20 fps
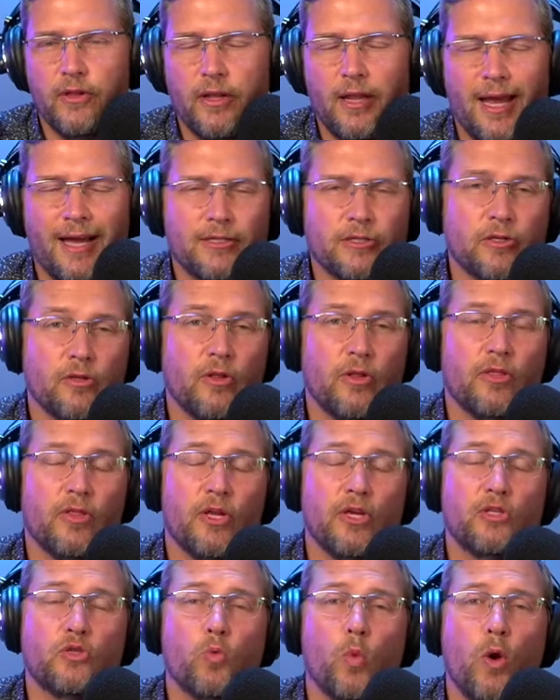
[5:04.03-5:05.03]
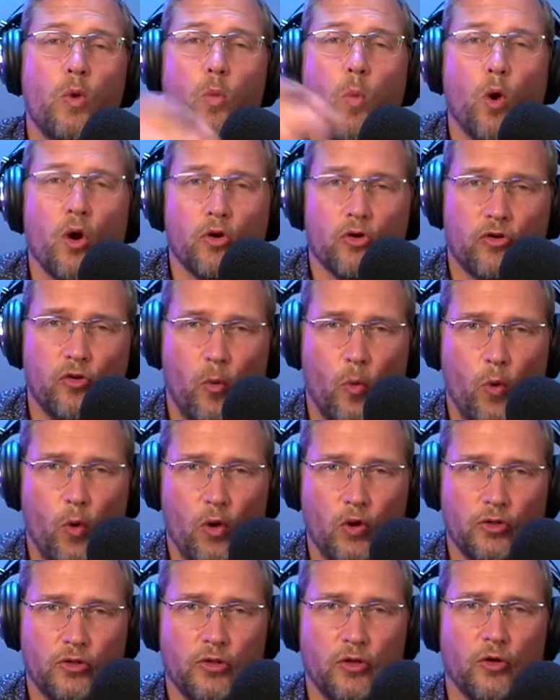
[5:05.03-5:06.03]
the last. They're the things we work
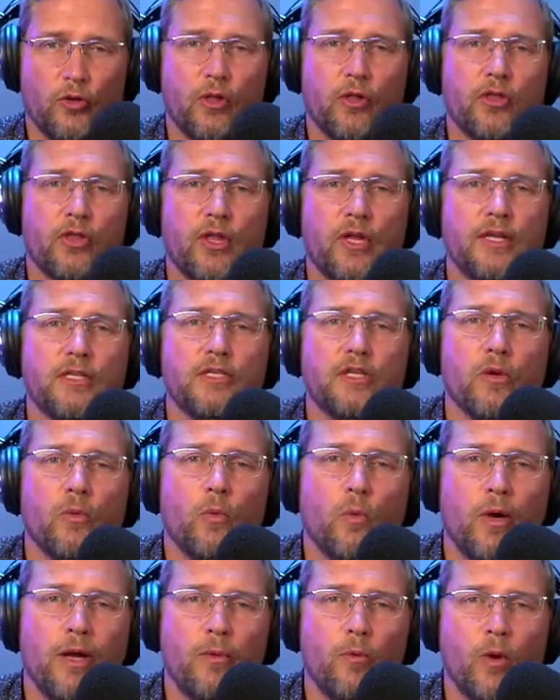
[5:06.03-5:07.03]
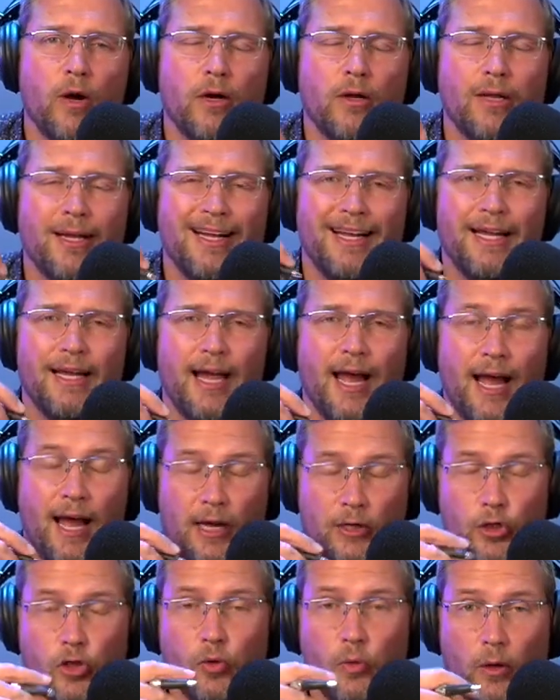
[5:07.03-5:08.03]
towards. They're the things that we will
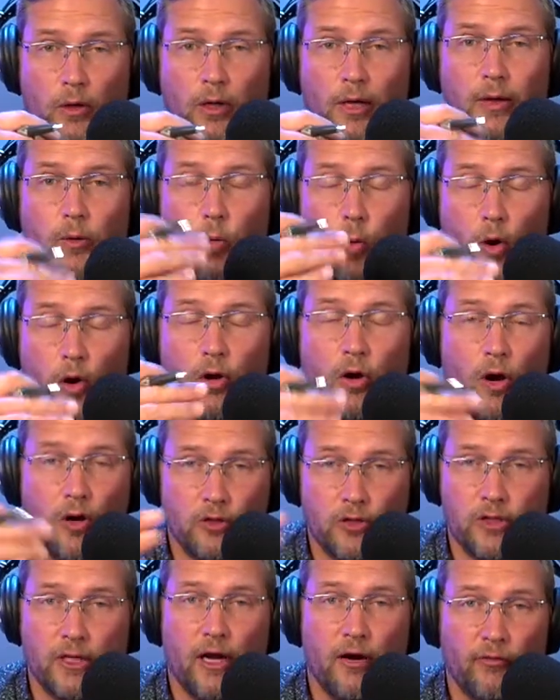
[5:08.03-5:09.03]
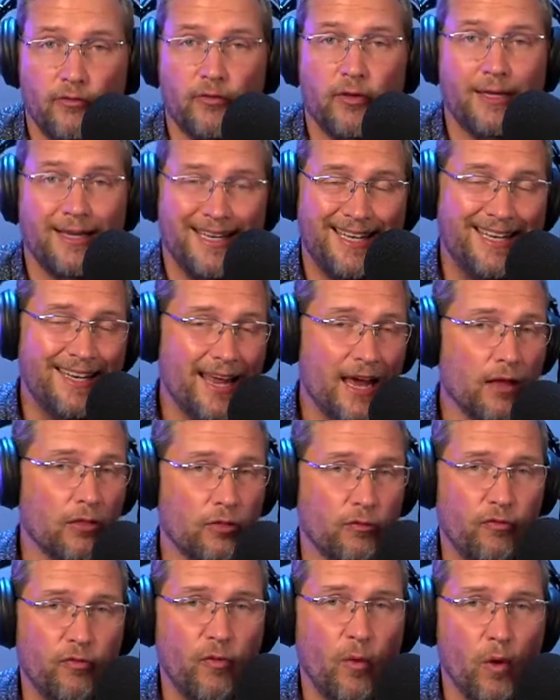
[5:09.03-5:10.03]
actually work ourselves to
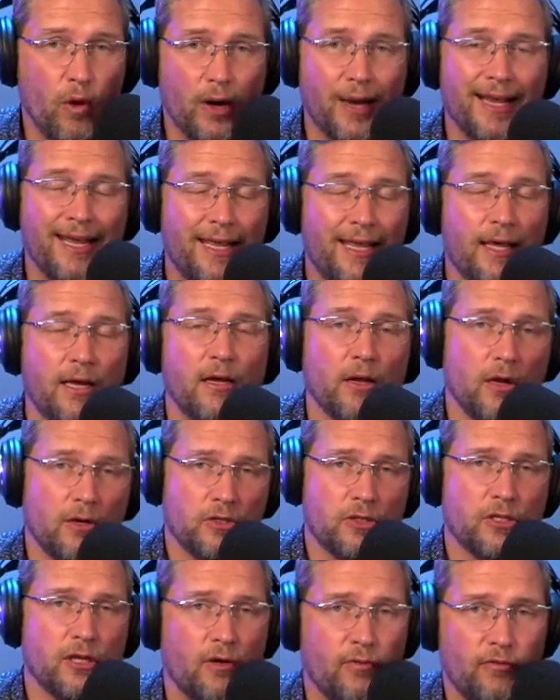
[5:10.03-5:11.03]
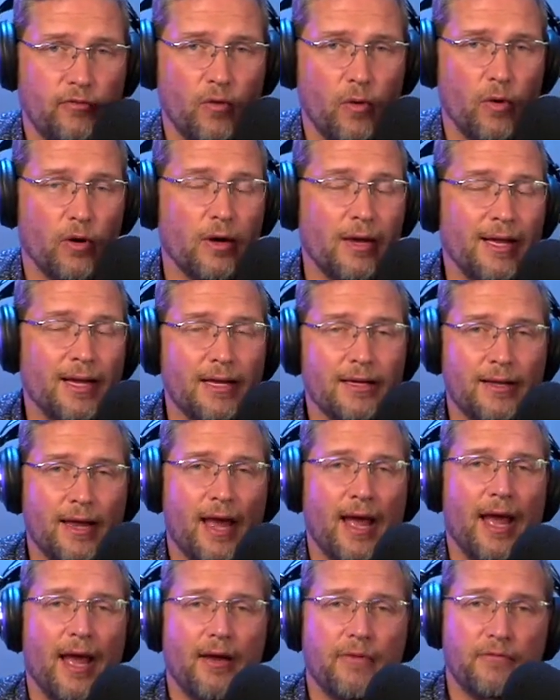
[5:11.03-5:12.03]
death for and kill ourselves for to
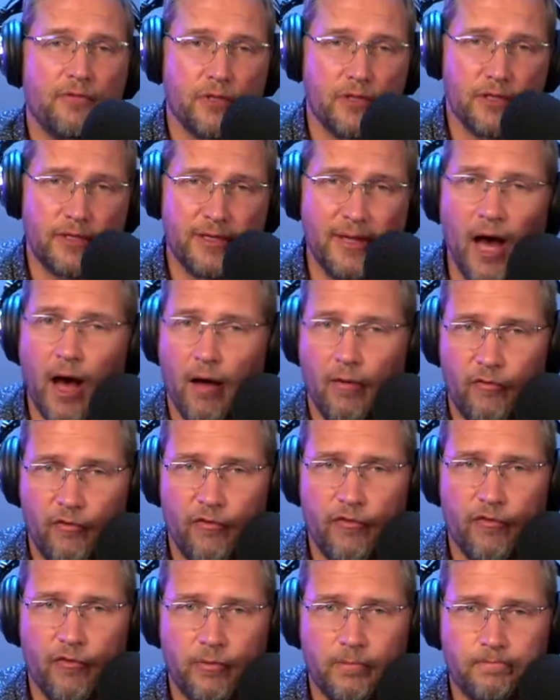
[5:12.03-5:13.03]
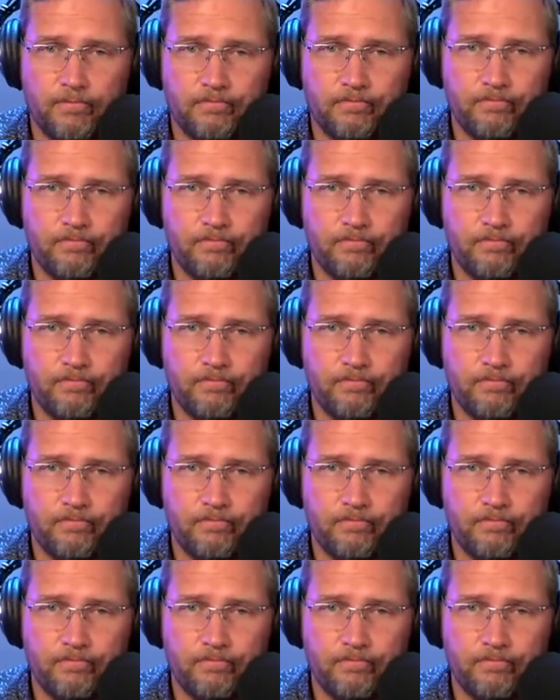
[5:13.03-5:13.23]
have stuff